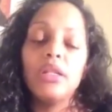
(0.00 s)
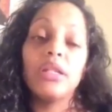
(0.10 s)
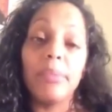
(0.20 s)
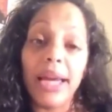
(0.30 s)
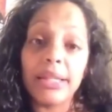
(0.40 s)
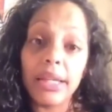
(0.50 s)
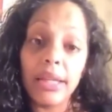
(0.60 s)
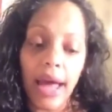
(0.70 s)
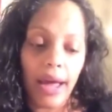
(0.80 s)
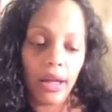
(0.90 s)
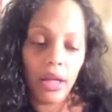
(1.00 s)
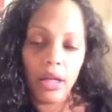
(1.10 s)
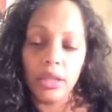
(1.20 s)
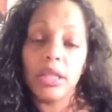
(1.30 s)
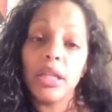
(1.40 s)
Demanding that
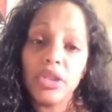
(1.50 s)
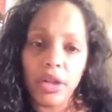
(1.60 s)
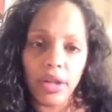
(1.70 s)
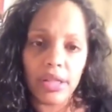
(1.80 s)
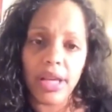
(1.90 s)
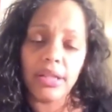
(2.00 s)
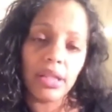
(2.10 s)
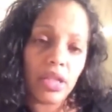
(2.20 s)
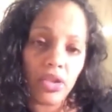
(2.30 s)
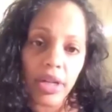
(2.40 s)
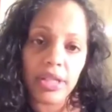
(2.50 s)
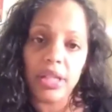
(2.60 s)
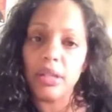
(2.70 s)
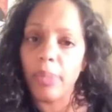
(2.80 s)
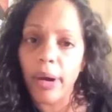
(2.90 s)
teachers and districts
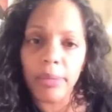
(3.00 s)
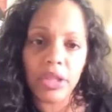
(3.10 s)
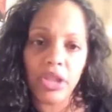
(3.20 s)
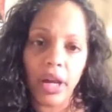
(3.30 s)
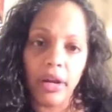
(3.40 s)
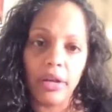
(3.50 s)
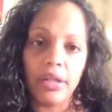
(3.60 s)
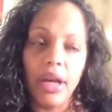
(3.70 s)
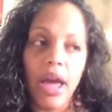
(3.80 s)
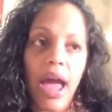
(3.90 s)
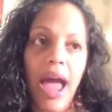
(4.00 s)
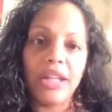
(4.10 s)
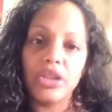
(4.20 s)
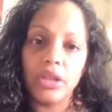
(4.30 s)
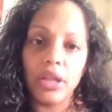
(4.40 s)
and department chairs
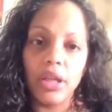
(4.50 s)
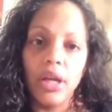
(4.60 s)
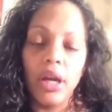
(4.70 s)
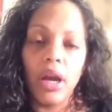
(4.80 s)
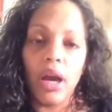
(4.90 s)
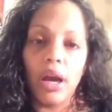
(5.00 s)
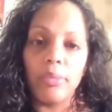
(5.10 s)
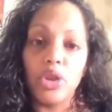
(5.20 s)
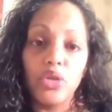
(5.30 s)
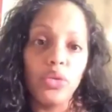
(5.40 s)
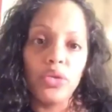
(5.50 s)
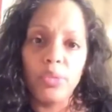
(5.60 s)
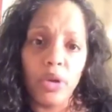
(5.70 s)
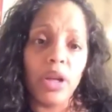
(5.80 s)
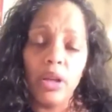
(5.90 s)
actually um,
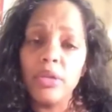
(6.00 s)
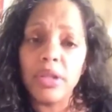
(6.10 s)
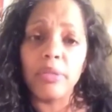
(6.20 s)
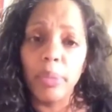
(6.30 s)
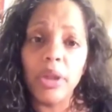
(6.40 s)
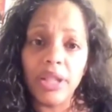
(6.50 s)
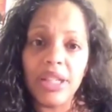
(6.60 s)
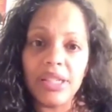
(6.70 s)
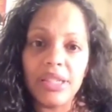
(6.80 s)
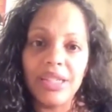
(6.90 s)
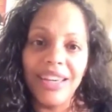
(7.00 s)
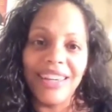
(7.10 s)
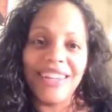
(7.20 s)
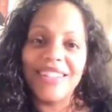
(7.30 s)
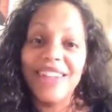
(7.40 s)
use more inclusive book lists
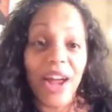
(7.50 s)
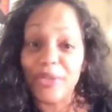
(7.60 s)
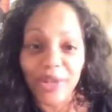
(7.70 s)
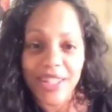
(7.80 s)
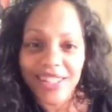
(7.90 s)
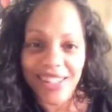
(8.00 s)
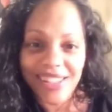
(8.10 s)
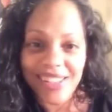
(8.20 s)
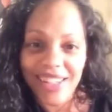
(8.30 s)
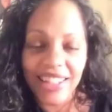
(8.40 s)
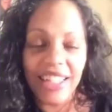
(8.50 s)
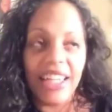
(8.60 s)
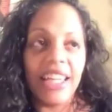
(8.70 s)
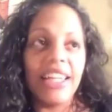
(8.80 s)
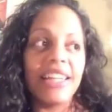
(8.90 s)
is not racist.
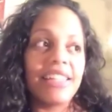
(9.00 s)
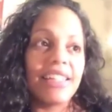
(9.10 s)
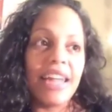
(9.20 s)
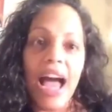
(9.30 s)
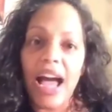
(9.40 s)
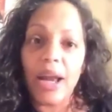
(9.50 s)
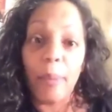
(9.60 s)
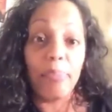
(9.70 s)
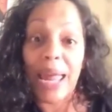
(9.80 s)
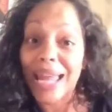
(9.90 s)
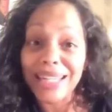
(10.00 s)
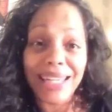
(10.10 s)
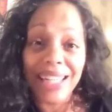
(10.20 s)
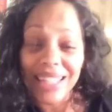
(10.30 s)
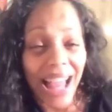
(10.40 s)
It is not
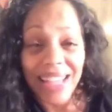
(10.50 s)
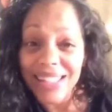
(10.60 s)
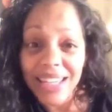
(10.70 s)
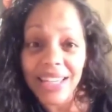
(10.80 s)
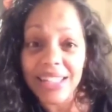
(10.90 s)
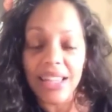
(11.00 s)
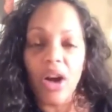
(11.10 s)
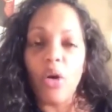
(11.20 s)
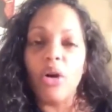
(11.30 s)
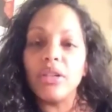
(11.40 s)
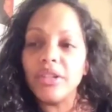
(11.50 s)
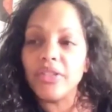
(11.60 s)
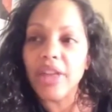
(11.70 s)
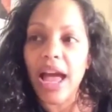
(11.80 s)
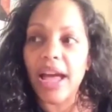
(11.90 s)
banning classics. All
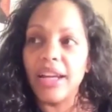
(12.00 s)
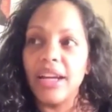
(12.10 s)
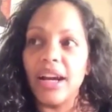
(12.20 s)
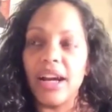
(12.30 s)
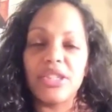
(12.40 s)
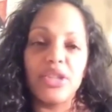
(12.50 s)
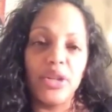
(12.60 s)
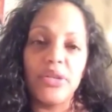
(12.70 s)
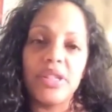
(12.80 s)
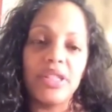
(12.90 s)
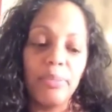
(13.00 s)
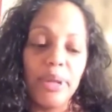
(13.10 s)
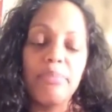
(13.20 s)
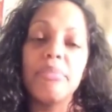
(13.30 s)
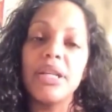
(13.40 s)
of that uh, serves to
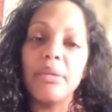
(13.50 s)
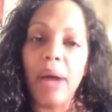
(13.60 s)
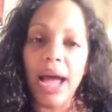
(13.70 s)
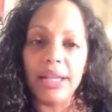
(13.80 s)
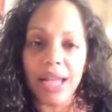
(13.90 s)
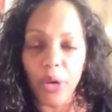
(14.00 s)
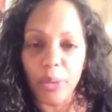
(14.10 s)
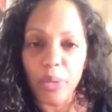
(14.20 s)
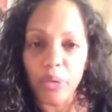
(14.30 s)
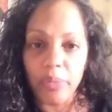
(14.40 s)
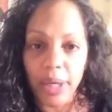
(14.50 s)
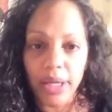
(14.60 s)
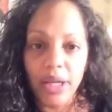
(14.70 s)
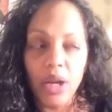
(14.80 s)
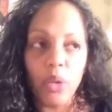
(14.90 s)
simply minimize our
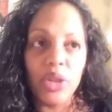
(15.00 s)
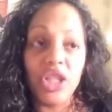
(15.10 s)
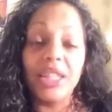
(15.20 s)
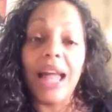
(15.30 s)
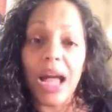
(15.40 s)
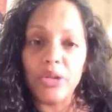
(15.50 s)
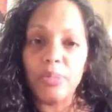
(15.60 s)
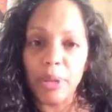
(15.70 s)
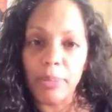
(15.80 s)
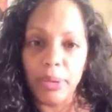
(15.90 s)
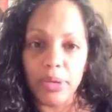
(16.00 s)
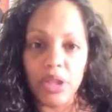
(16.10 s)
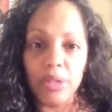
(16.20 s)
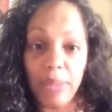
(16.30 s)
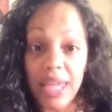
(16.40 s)
movement, which allows people
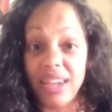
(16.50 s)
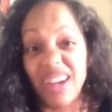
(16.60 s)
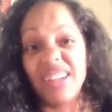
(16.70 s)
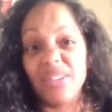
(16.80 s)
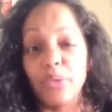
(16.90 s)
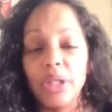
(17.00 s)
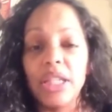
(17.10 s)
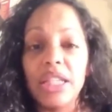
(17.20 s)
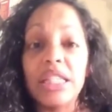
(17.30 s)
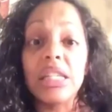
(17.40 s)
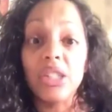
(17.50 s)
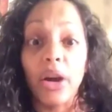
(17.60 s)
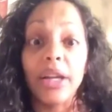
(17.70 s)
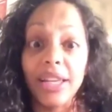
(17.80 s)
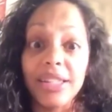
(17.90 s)
to make us really easy
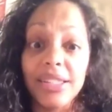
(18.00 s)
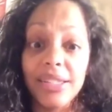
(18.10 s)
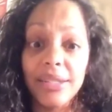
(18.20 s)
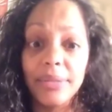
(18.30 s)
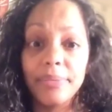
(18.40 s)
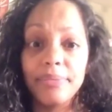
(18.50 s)
targets.